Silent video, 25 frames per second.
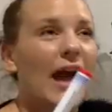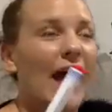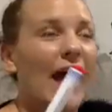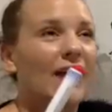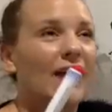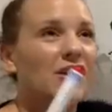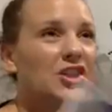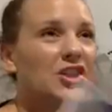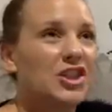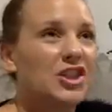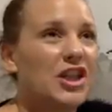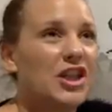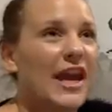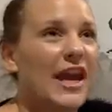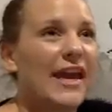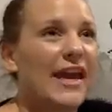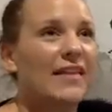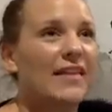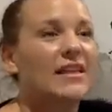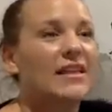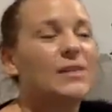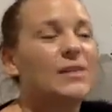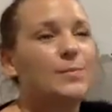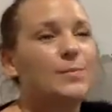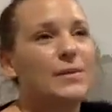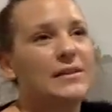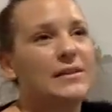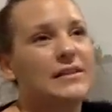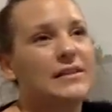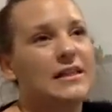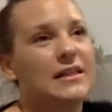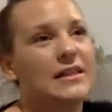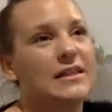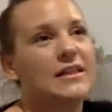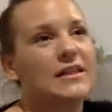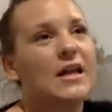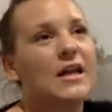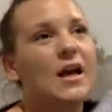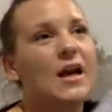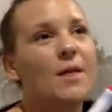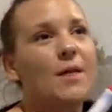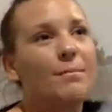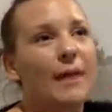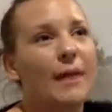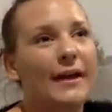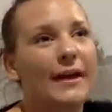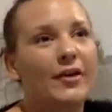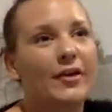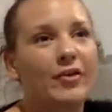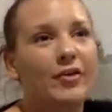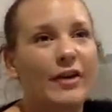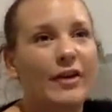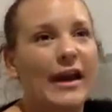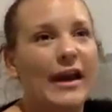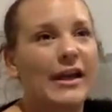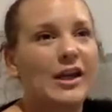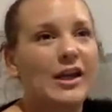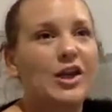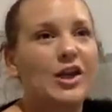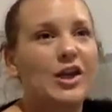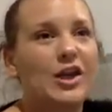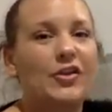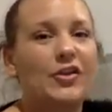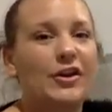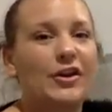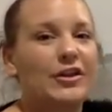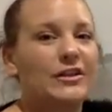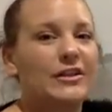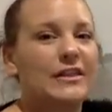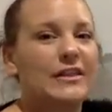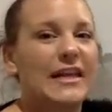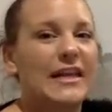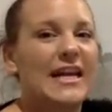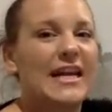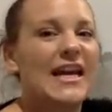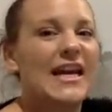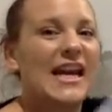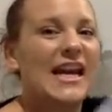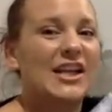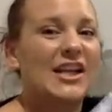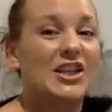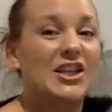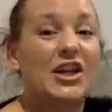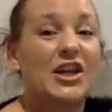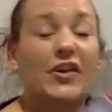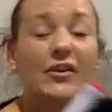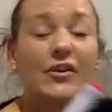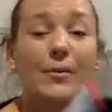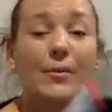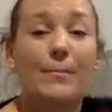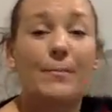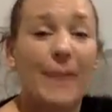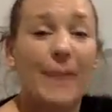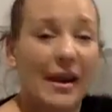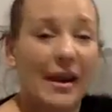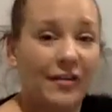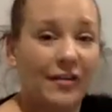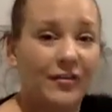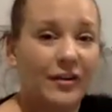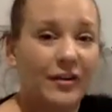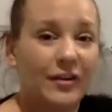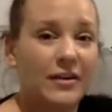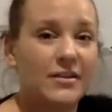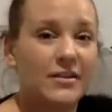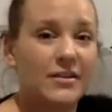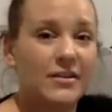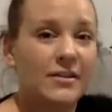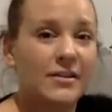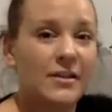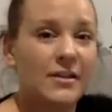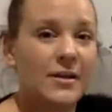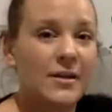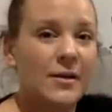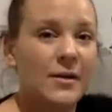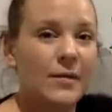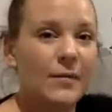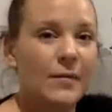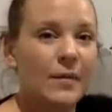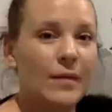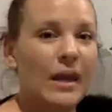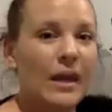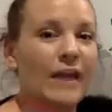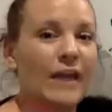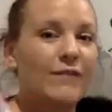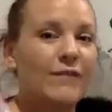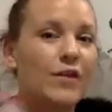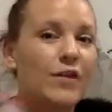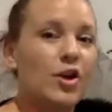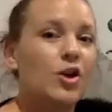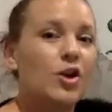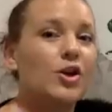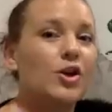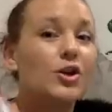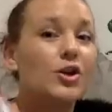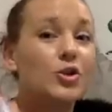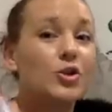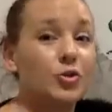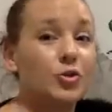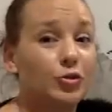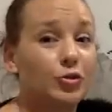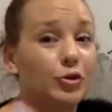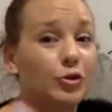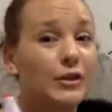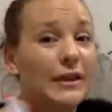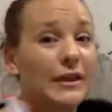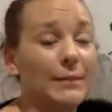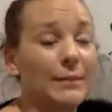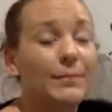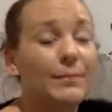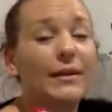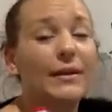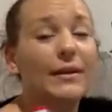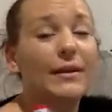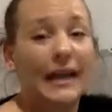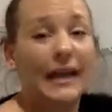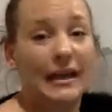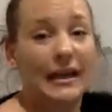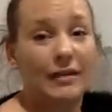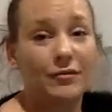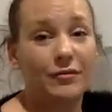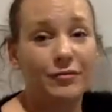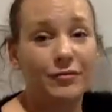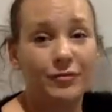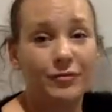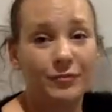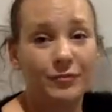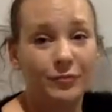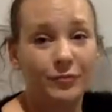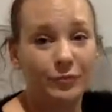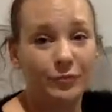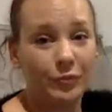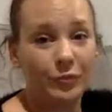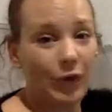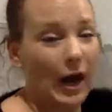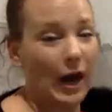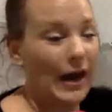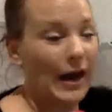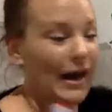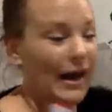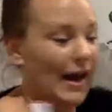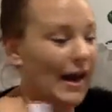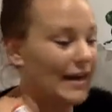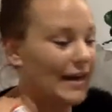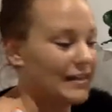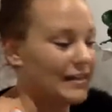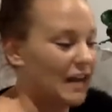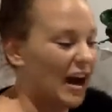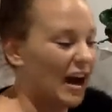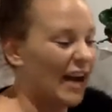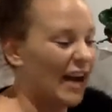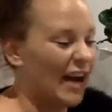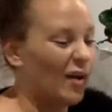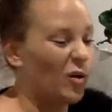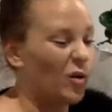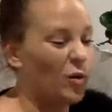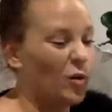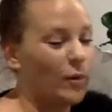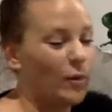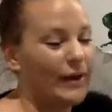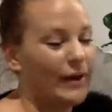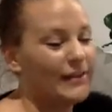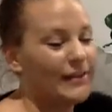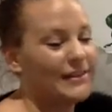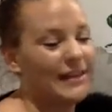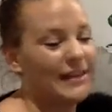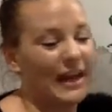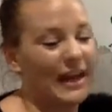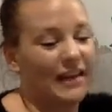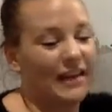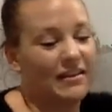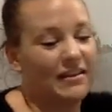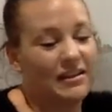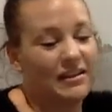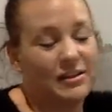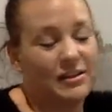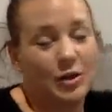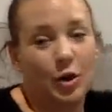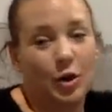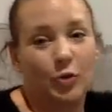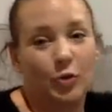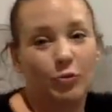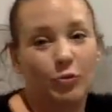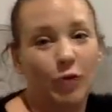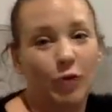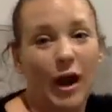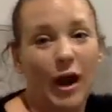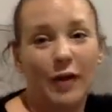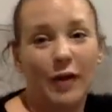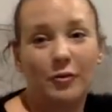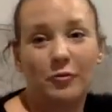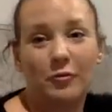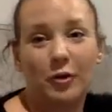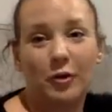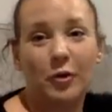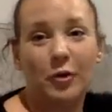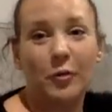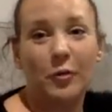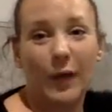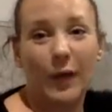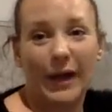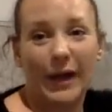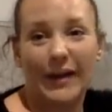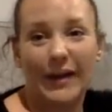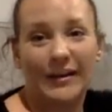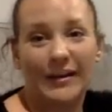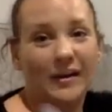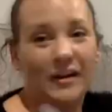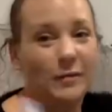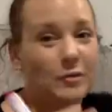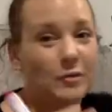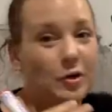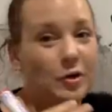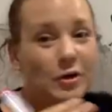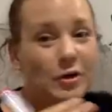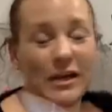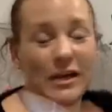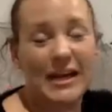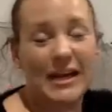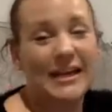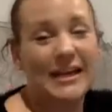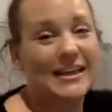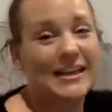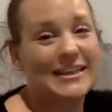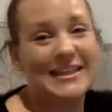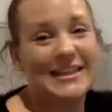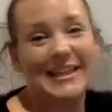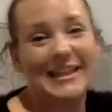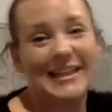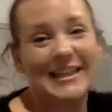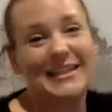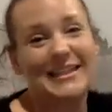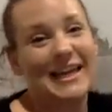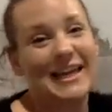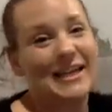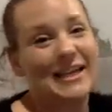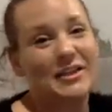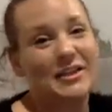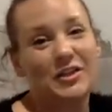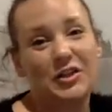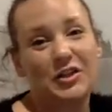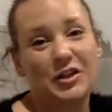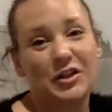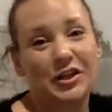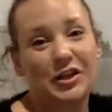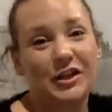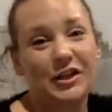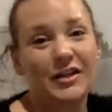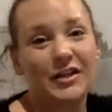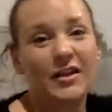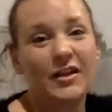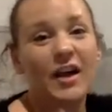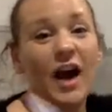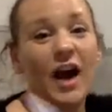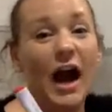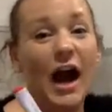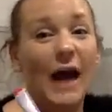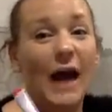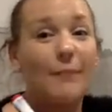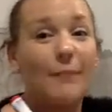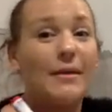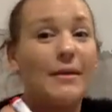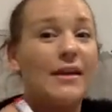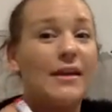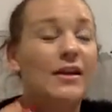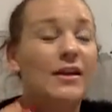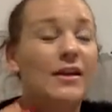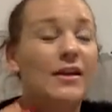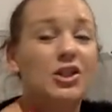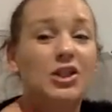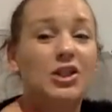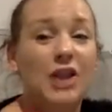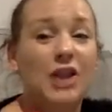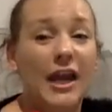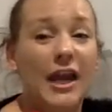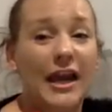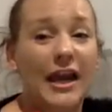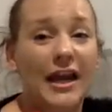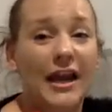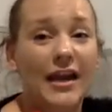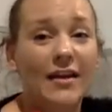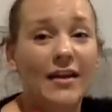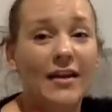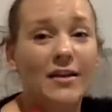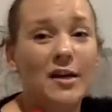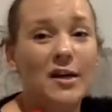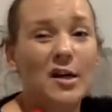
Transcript: share this business by creating curiosity and sharing the benefits. If you truly believe, right, and I always say there's no right or wrong way, and I'm not here to dictate to you. I'm here to share